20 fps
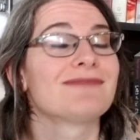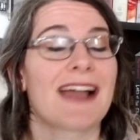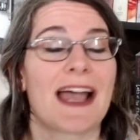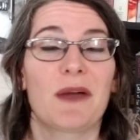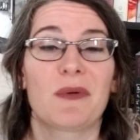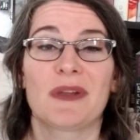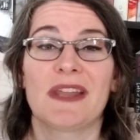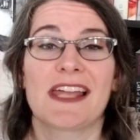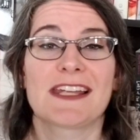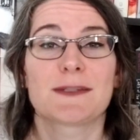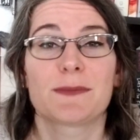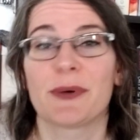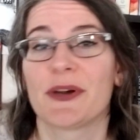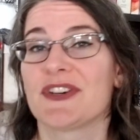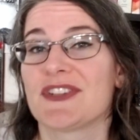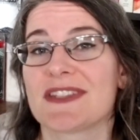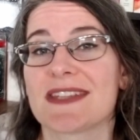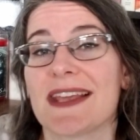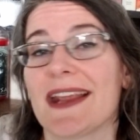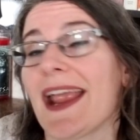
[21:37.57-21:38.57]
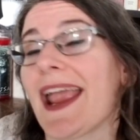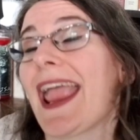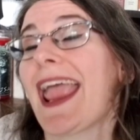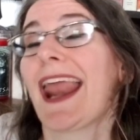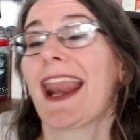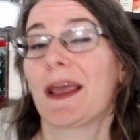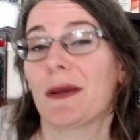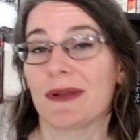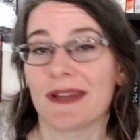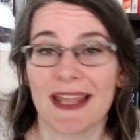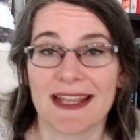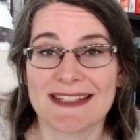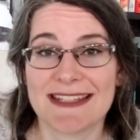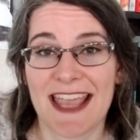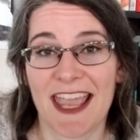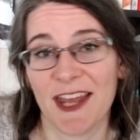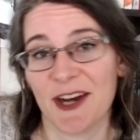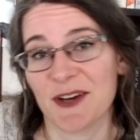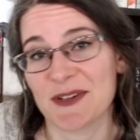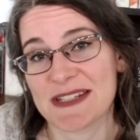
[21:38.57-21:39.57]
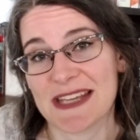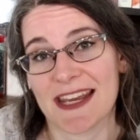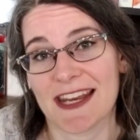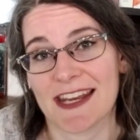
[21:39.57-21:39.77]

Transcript: I would like to purchase it and I would like to annotate